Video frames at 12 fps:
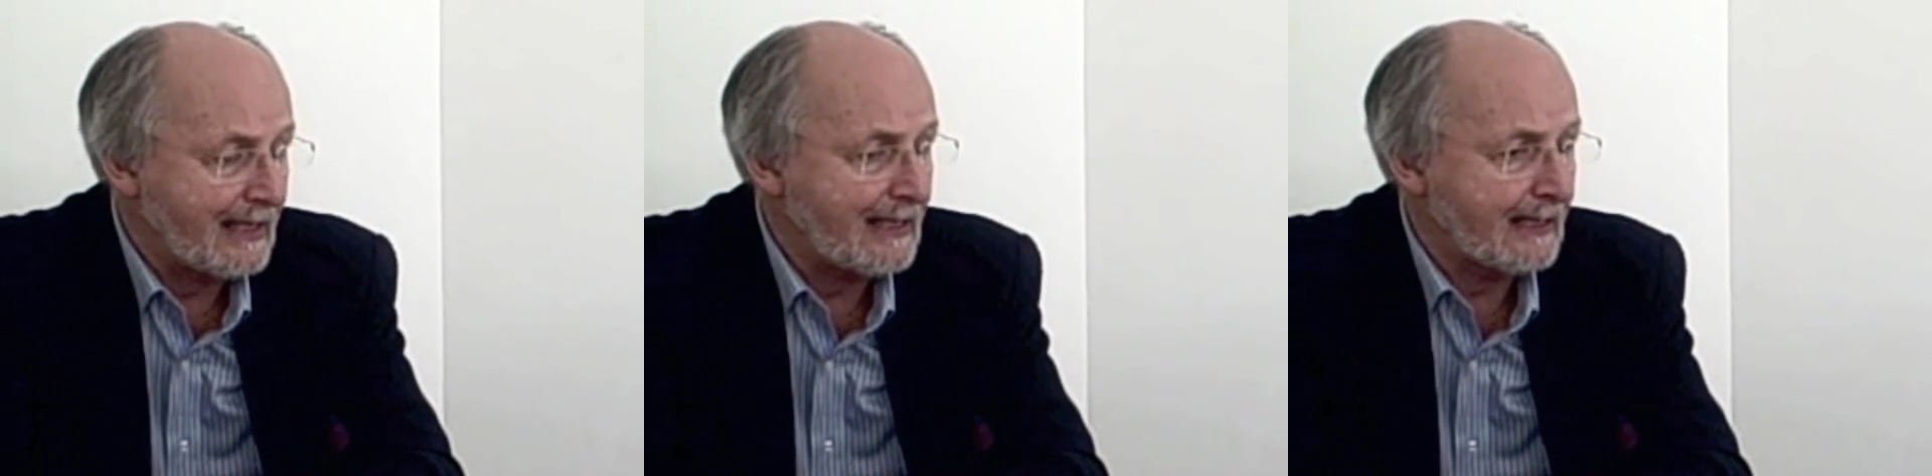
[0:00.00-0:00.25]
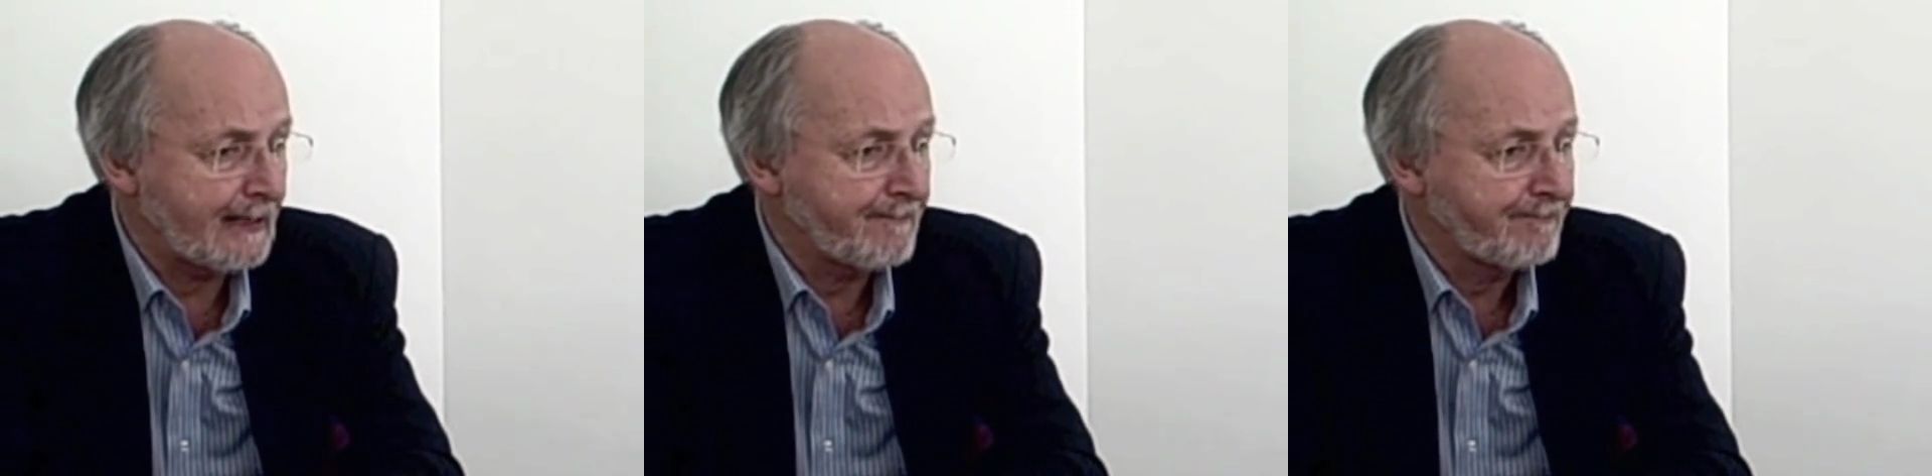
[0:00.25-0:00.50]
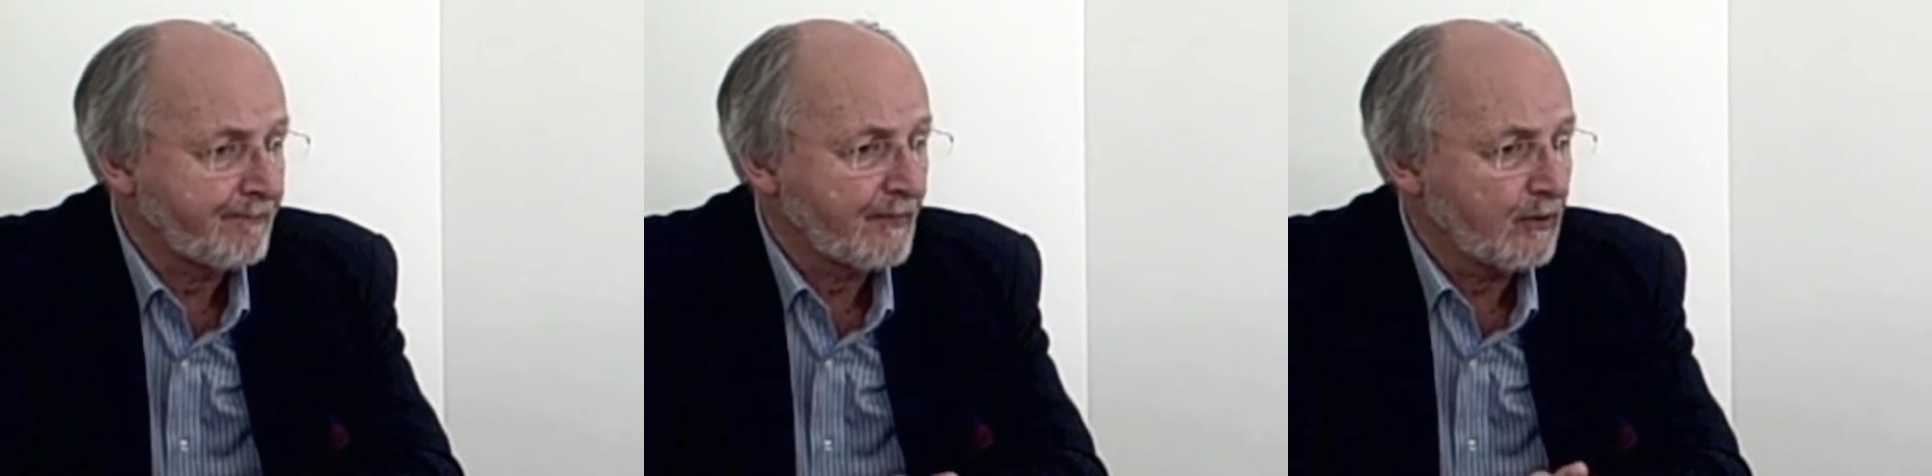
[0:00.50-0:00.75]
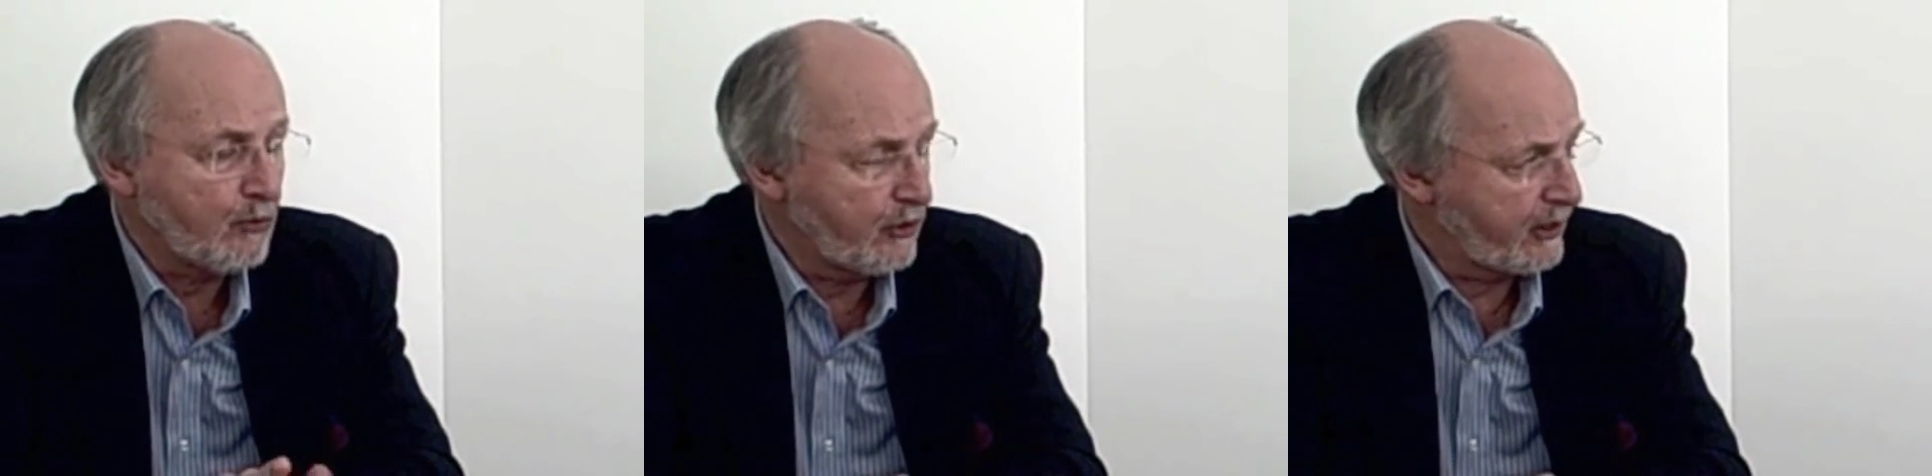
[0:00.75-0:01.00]
year
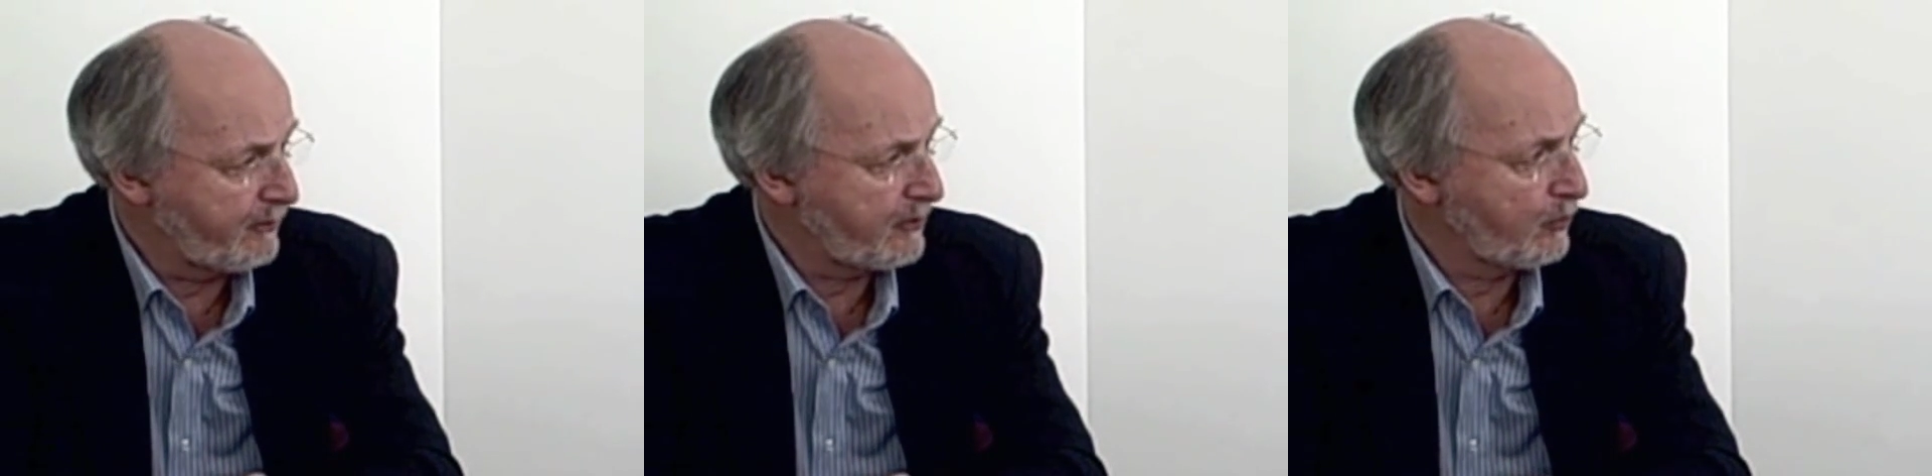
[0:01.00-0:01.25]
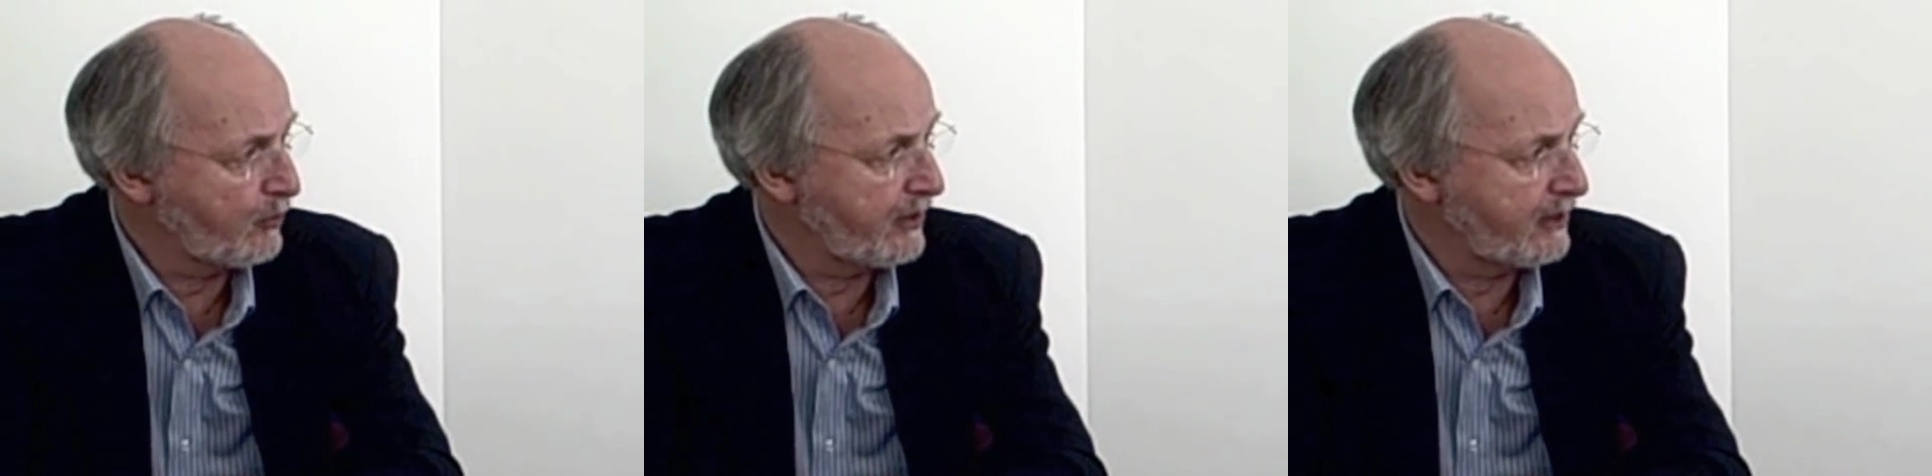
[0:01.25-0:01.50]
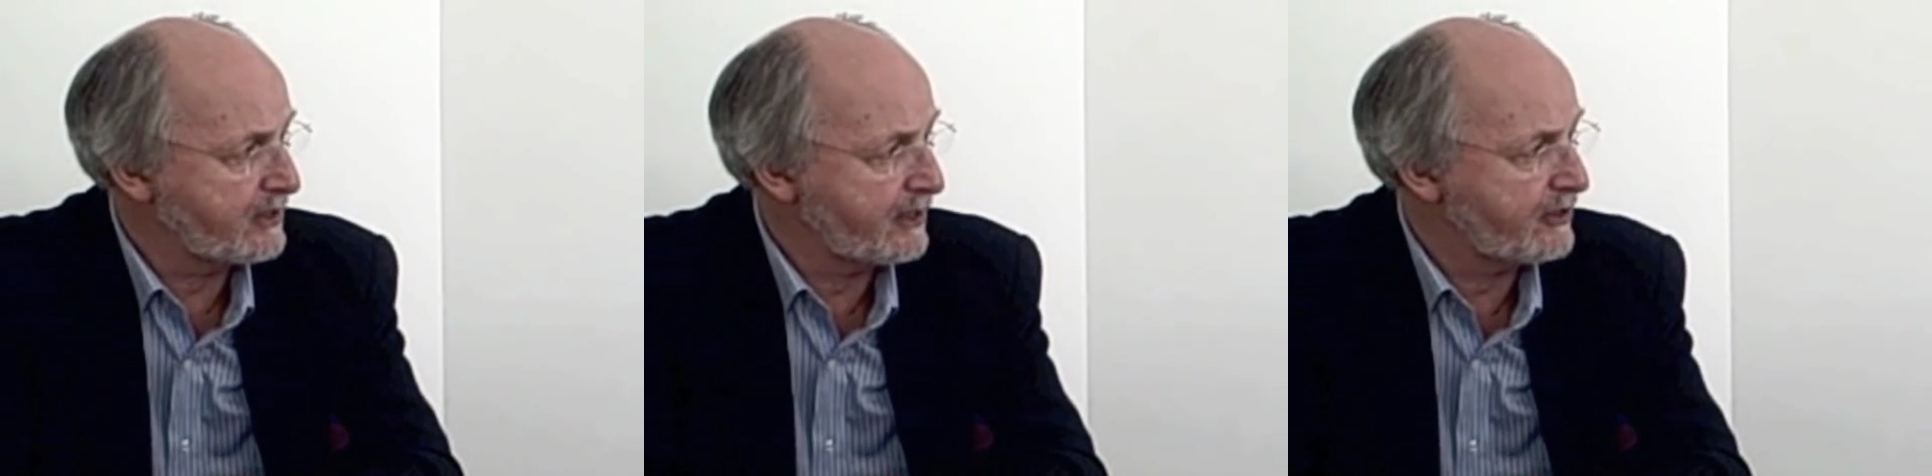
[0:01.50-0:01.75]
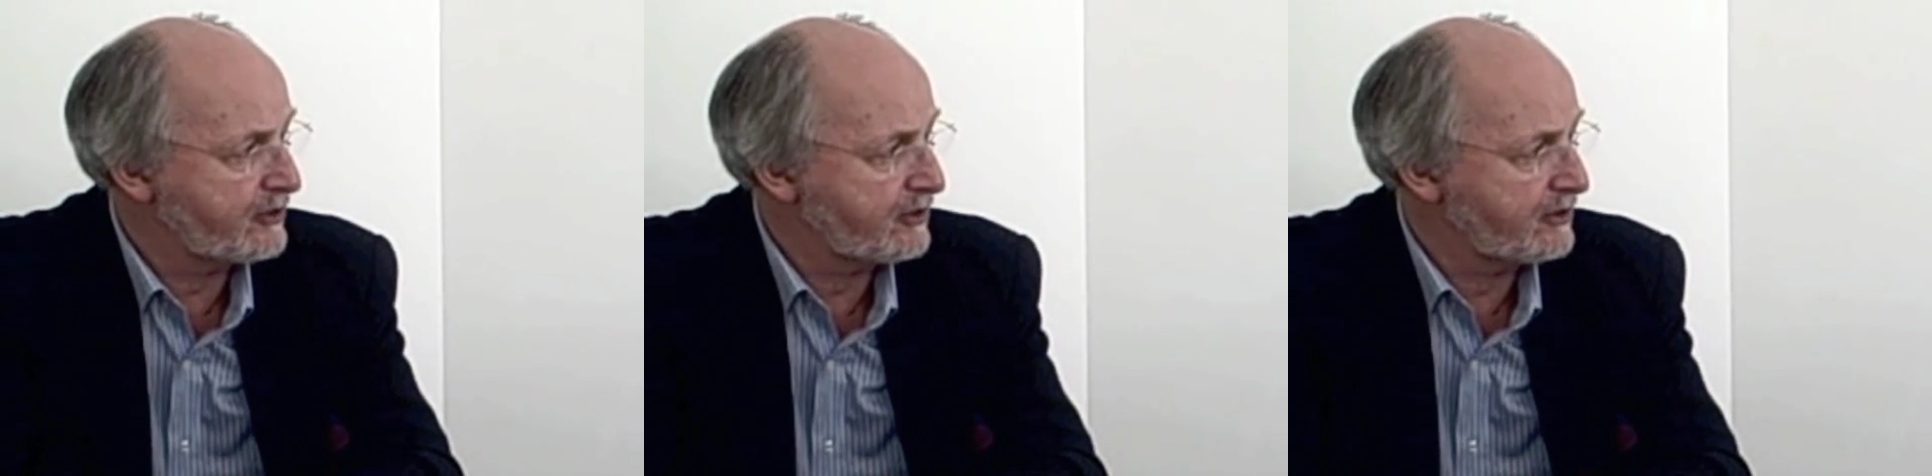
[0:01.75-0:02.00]
working with
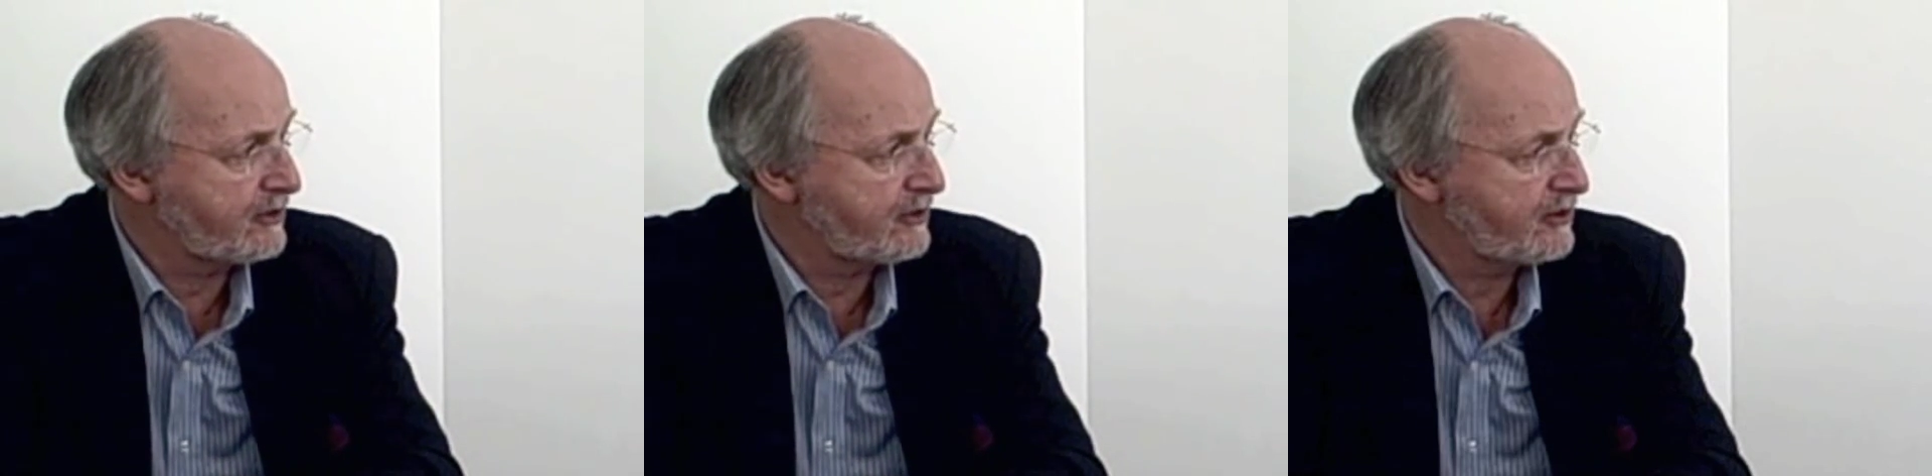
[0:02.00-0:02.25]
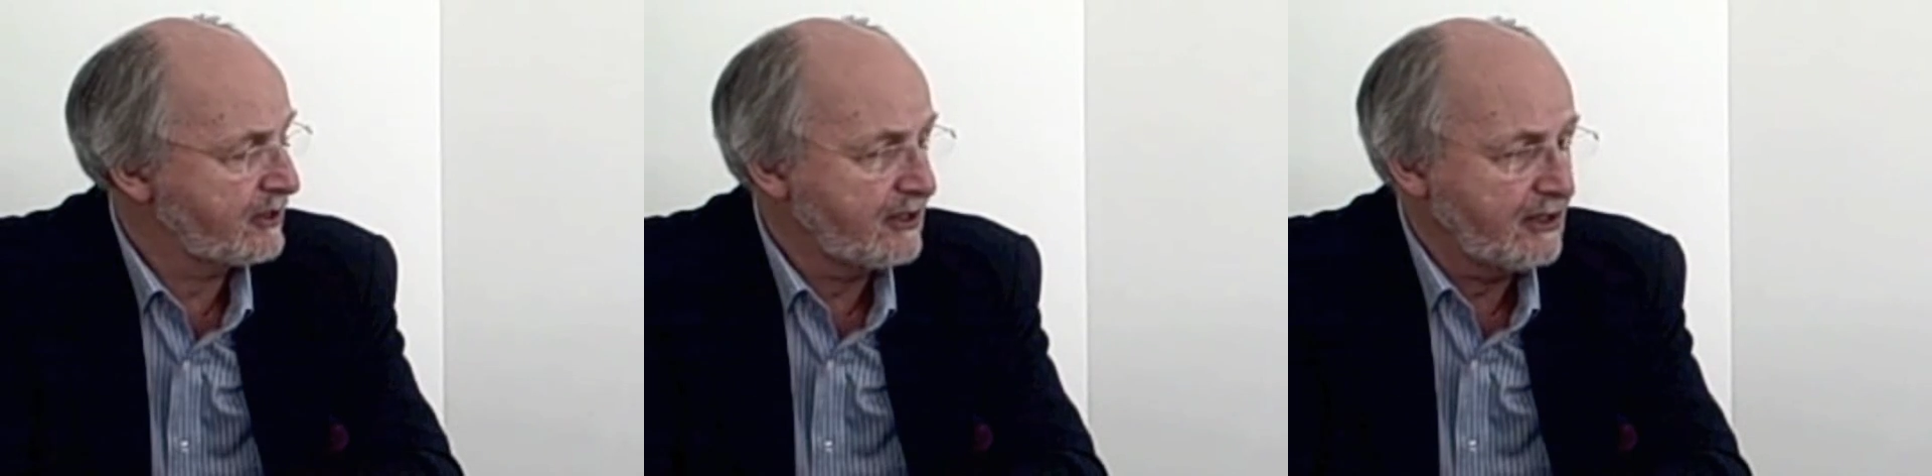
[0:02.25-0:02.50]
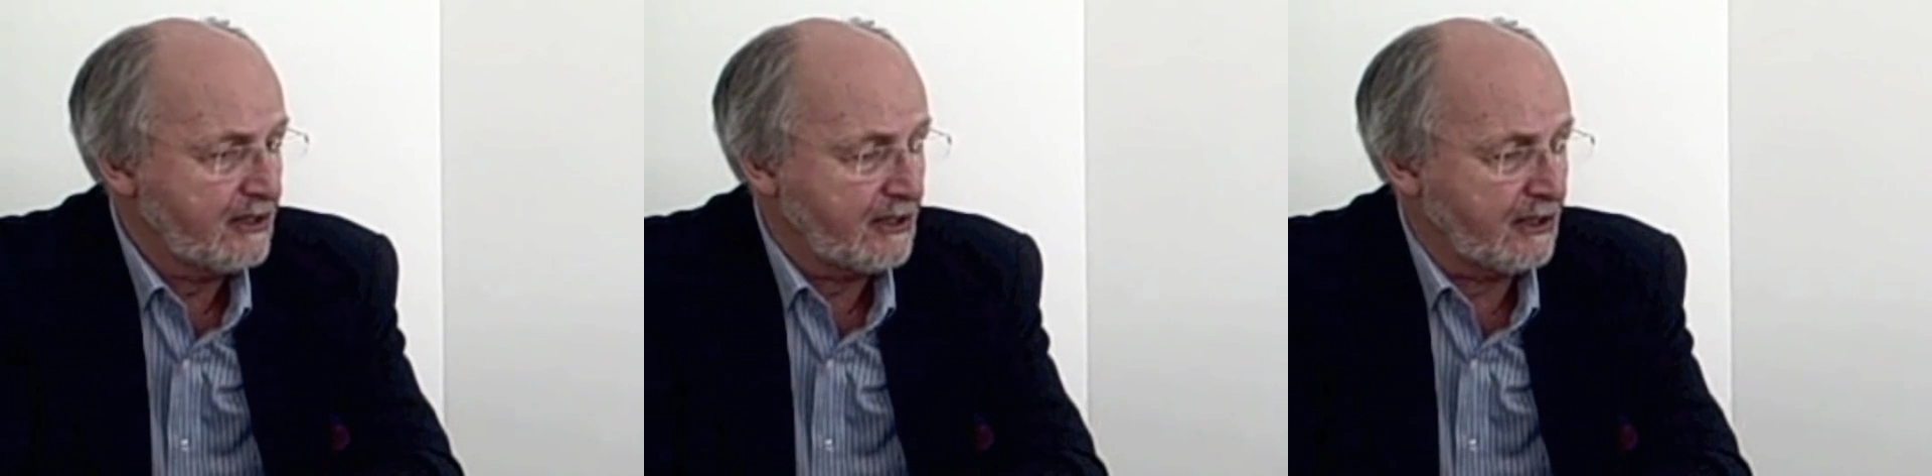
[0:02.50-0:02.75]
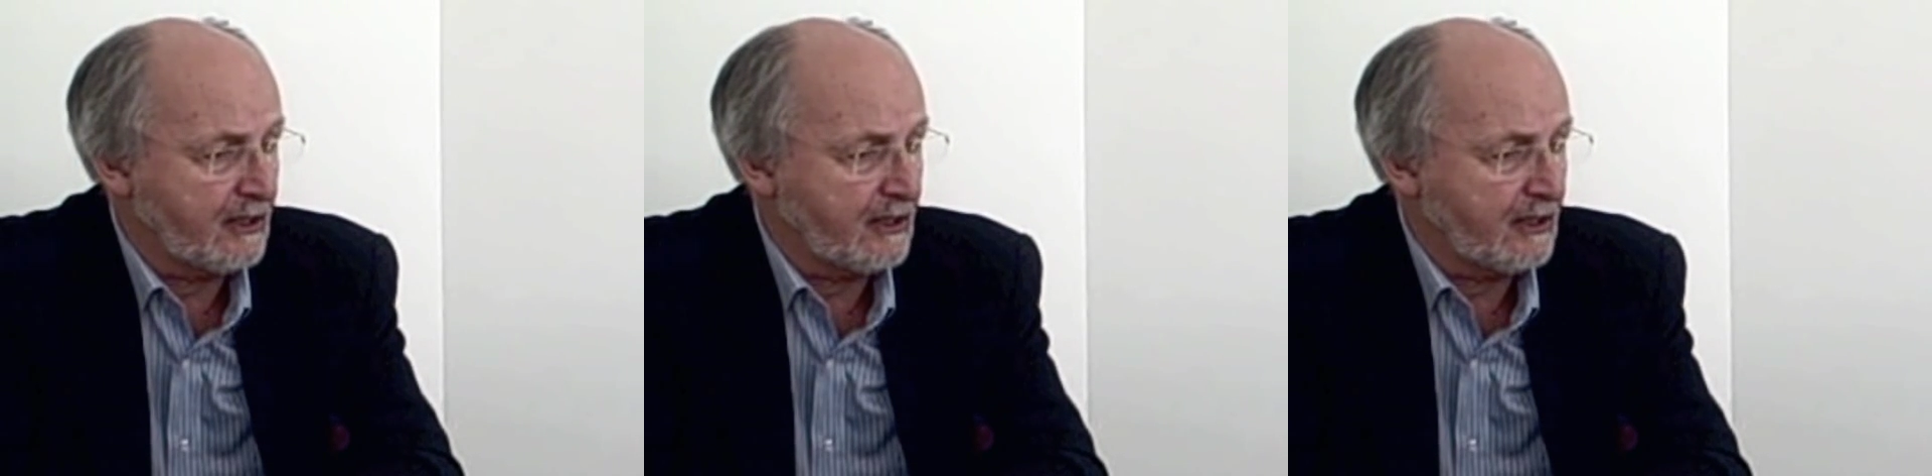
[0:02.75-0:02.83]
organisations,